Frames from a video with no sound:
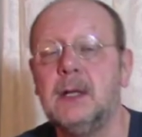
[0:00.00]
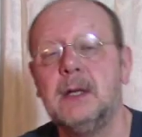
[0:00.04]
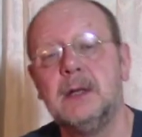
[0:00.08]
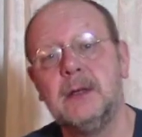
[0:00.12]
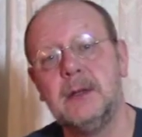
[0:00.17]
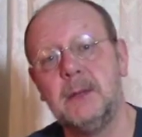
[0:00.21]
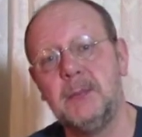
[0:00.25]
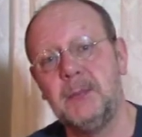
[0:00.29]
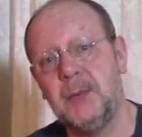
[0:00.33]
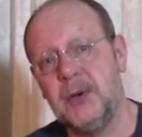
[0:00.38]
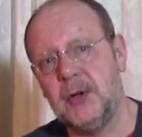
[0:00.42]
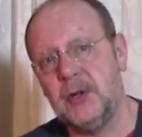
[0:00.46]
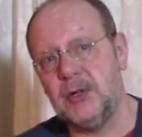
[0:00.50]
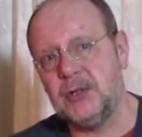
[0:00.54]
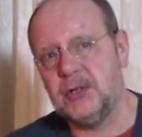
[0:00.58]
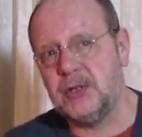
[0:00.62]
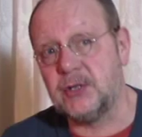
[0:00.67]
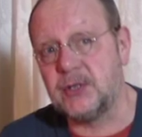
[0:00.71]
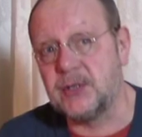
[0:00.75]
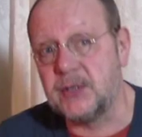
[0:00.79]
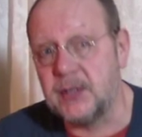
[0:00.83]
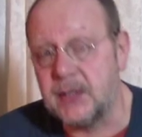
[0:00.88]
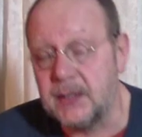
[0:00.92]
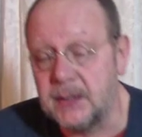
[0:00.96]
than
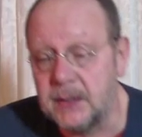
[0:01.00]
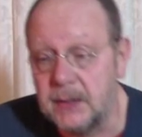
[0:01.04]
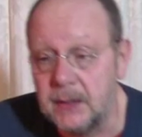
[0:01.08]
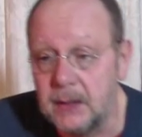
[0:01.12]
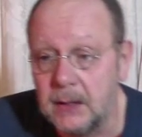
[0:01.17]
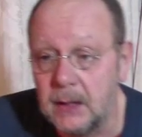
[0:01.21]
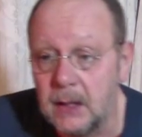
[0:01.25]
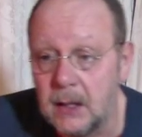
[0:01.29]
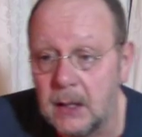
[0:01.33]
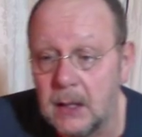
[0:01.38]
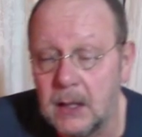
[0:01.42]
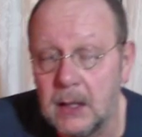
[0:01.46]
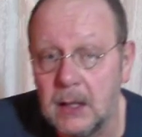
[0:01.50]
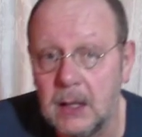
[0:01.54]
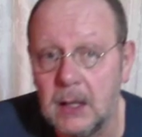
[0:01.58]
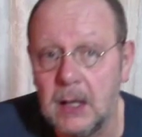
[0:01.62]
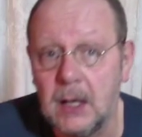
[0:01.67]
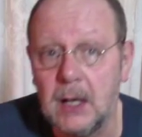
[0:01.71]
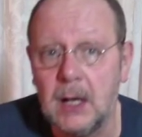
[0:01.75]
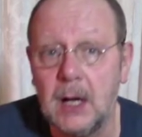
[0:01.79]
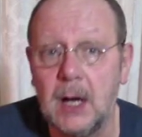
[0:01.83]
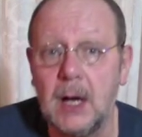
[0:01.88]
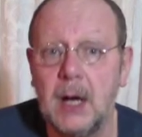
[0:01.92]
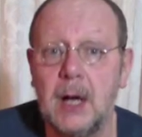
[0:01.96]
purchasing
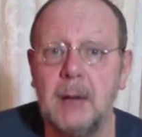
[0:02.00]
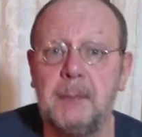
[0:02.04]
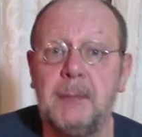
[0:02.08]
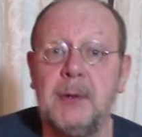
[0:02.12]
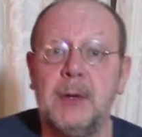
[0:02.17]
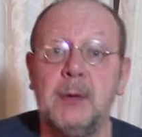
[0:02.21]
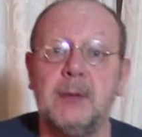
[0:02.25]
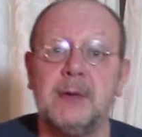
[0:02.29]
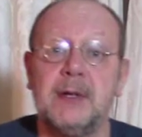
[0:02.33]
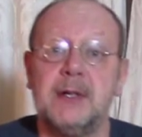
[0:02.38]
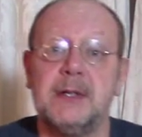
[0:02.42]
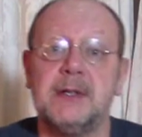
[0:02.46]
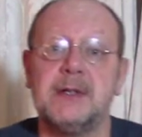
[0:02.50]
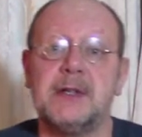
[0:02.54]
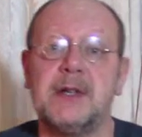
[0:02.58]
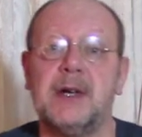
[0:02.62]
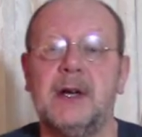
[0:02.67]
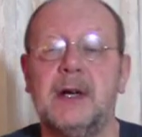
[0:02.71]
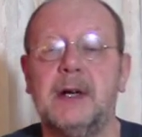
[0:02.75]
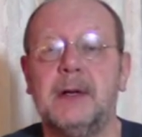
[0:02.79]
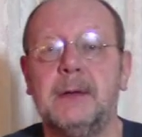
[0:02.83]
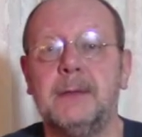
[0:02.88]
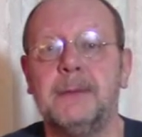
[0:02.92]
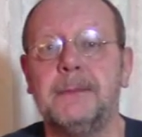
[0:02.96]
a building
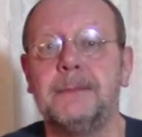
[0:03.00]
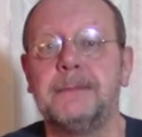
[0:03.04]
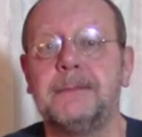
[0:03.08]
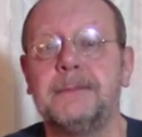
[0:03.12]
tile.